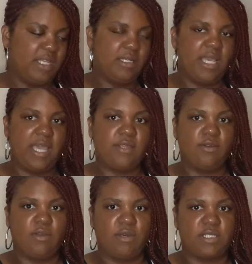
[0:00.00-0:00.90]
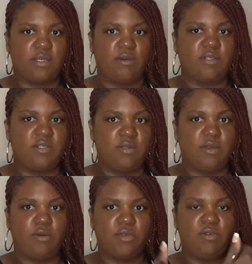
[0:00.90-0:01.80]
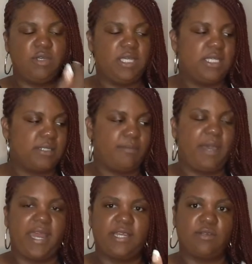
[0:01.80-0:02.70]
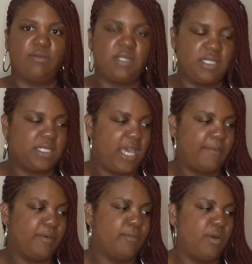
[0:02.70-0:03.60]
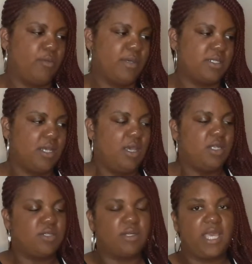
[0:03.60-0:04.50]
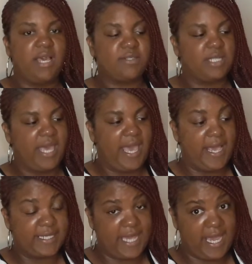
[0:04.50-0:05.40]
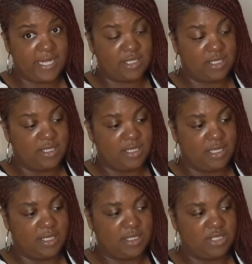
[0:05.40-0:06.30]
it's you need somebody through these type of moments. So the counselor asks Ashley, does